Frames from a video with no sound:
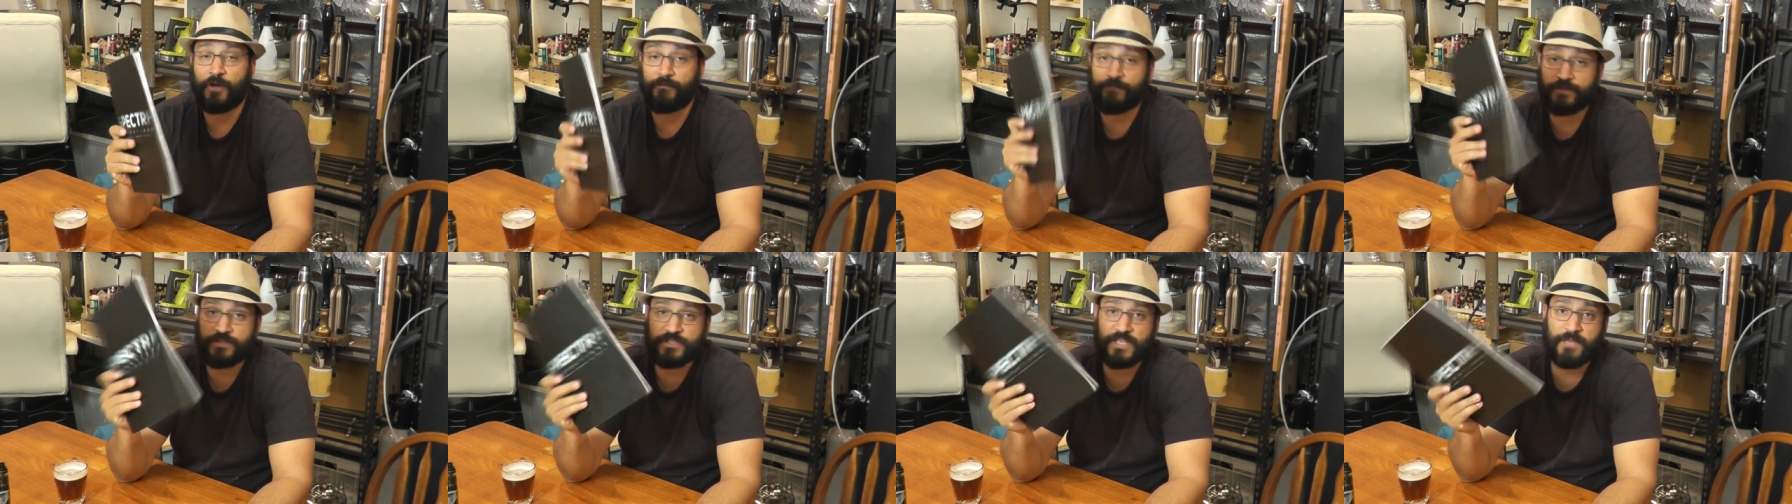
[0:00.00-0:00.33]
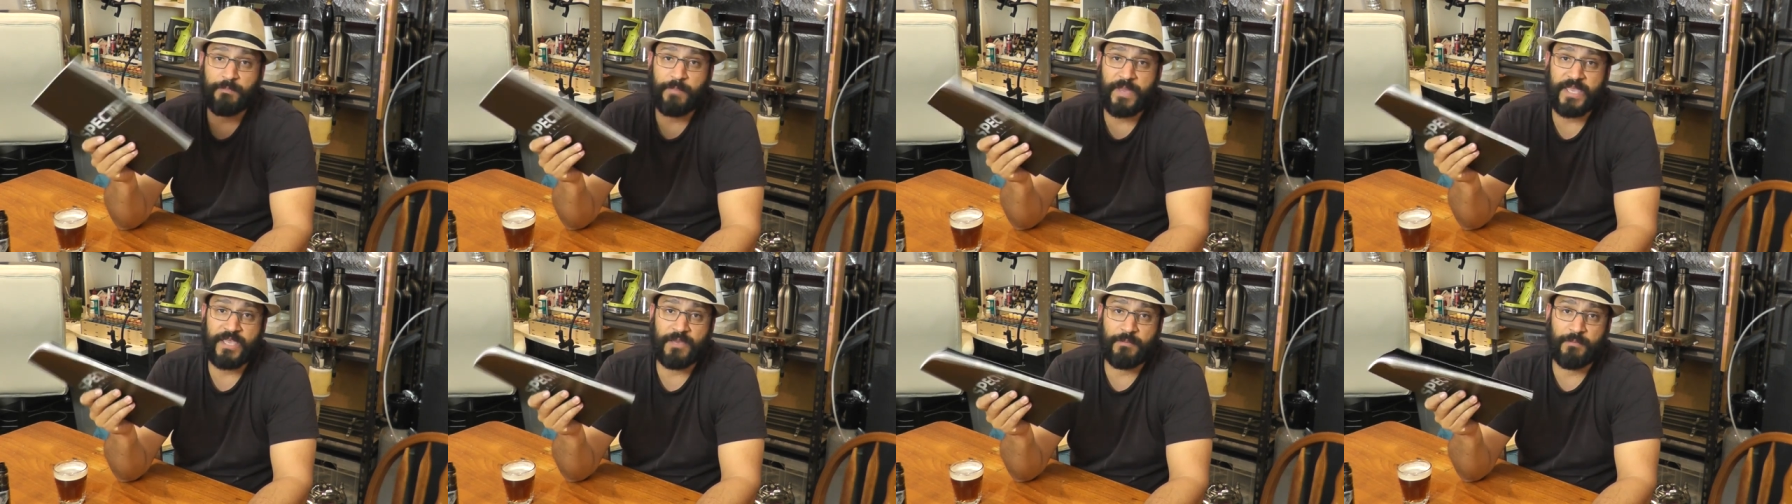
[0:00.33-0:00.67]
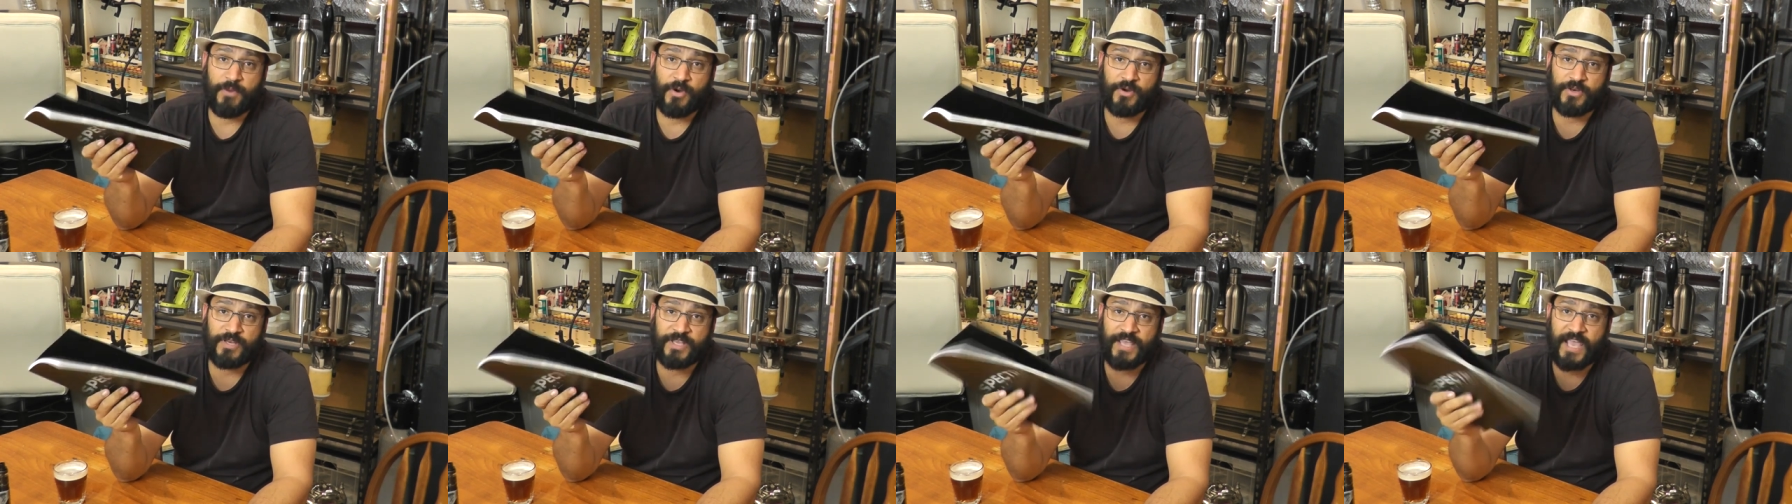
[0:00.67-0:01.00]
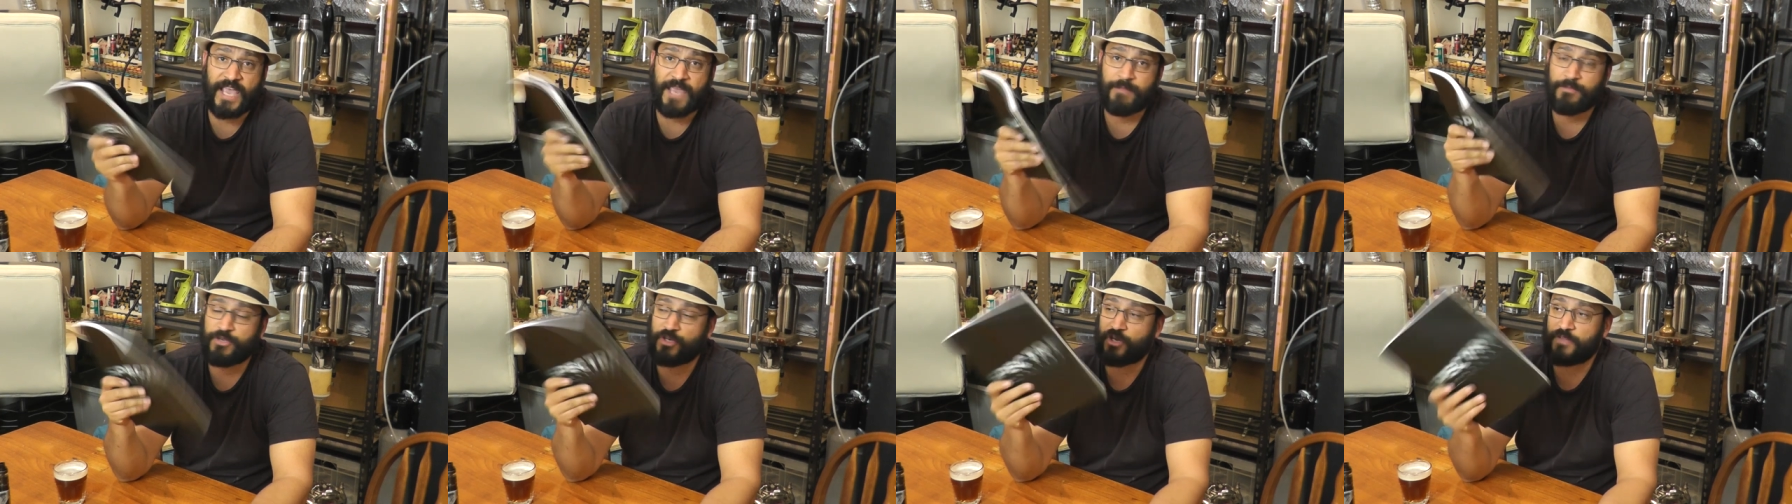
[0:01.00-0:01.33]
Obviously, being a modern
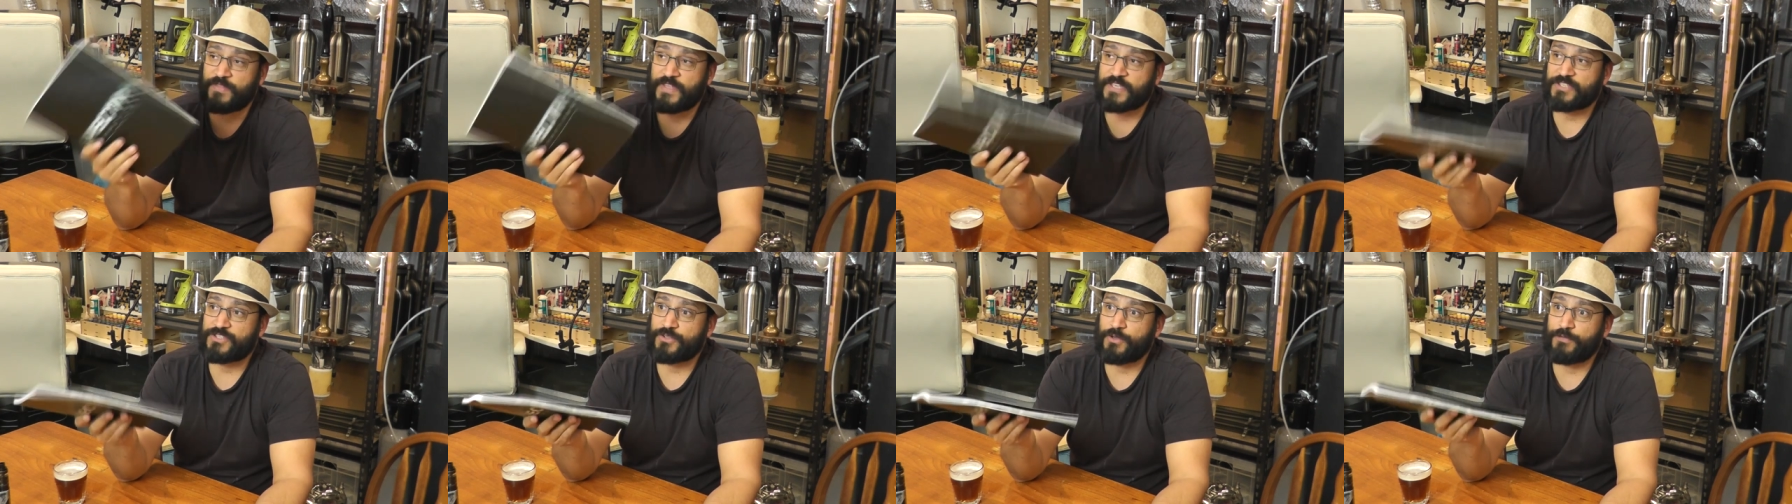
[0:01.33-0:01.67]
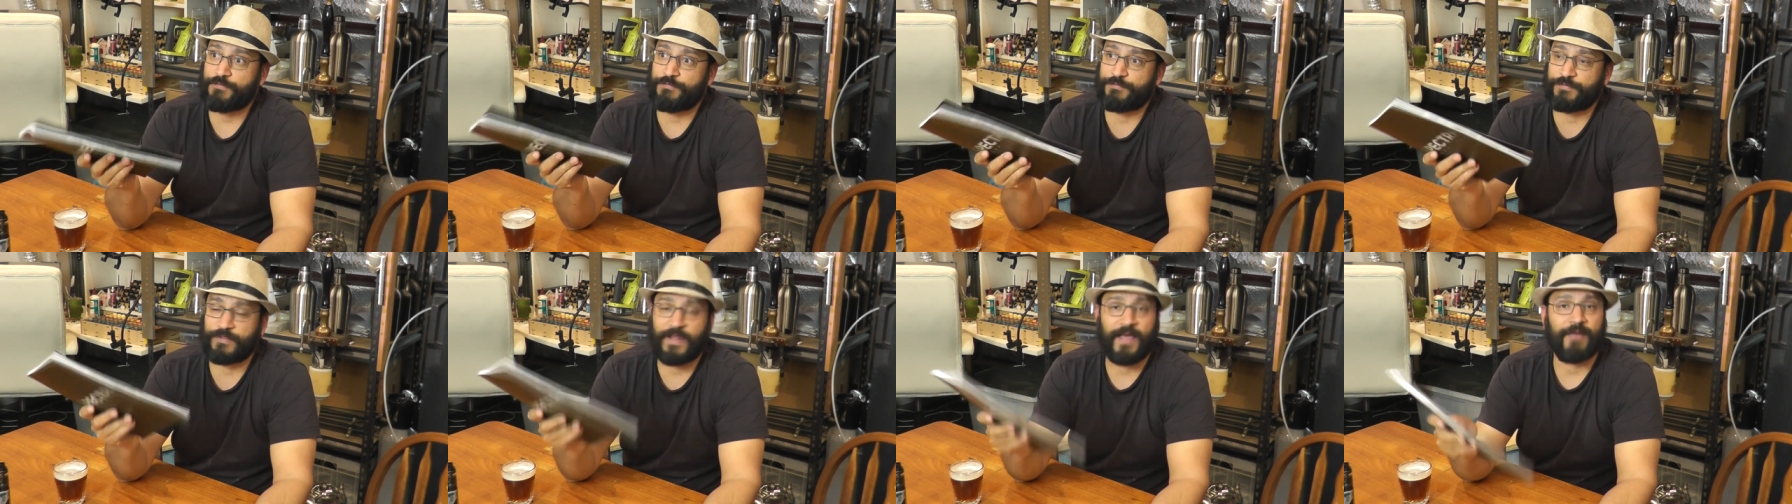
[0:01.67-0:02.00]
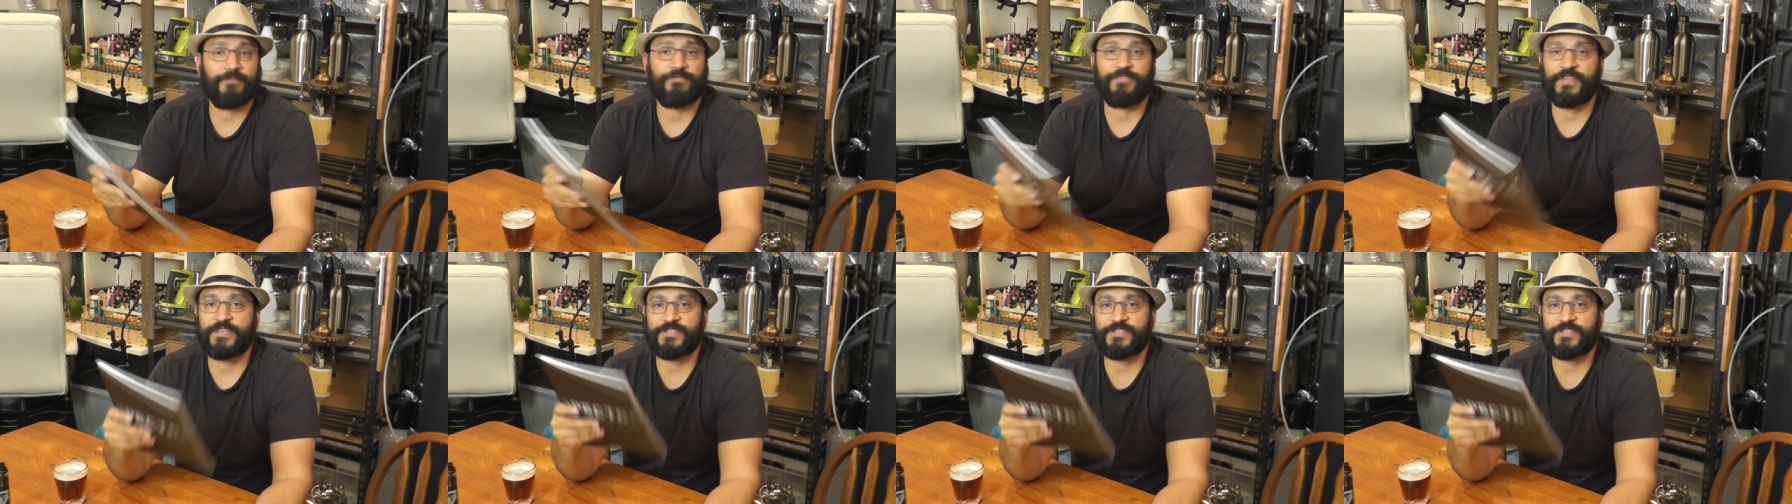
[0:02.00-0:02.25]
game, you know, there's no fluff,